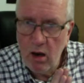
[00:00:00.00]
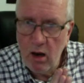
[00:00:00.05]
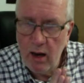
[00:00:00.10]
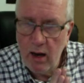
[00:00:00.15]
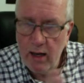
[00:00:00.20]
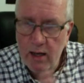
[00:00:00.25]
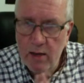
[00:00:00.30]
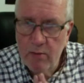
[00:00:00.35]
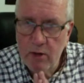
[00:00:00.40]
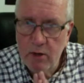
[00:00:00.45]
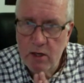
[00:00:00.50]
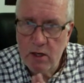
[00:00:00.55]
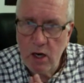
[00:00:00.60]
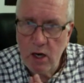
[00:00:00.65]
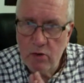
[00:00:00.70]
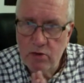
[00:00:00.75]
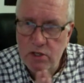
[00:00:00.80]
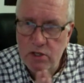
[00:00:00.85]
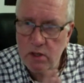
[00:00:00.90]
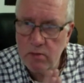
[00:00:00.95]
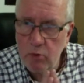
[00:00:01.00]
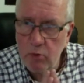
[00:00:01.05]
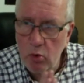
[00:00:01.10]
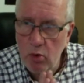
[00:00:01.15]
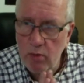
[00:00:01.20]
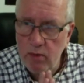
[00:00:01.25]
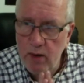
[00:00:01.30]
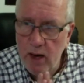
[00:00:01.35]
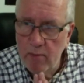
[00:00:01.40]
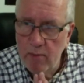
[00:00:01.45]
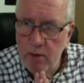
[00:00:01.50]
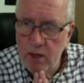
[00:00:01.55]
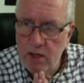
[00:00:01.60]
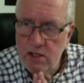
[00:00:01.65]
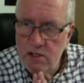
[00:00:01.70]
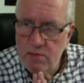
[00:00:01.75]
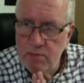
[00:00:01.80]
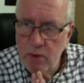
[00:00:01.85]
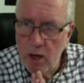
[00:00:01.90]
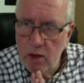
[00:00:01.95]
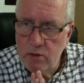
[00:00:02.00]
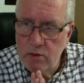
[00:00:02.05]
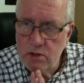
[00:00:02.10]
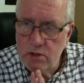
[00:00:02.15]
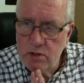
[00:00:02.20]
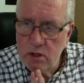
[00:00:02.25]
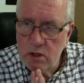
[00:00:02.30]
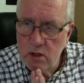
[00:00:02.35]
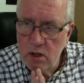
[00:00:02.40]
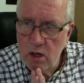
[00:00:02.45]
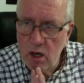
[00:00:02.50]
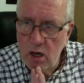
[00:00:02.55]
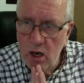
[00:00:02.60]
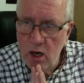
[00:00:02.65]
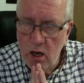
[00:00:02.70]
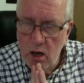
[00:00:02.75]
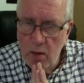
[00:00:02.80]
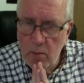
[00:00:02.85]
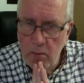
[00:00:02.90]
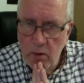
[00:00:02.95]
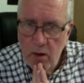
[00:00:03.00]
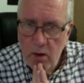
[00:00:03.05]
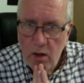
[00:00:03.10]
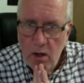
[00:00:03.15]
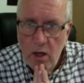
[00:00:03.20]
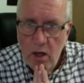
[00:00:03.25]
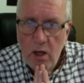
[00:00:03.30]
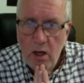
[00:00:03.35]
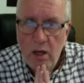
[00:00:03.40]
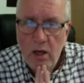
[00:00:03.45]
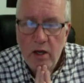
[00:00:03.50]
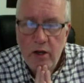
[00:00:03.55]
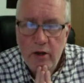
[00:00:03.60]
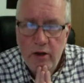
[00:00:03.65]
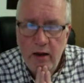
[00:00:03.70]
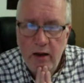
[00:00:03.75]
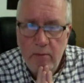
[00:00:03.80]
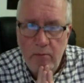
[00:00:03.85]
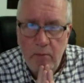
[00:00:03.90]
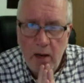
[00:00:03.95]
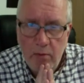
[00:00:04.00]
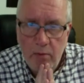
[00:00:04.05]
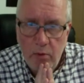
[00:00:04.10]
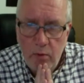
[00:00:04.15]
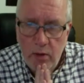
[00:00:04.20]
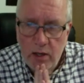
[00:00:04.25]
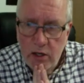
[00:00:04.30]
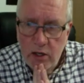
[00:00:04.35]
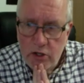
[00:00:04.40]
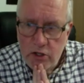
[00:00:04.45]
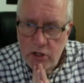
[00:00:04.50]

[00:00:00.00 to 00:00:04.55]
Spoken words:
anybody knows any more on that, please post. Then maybe we could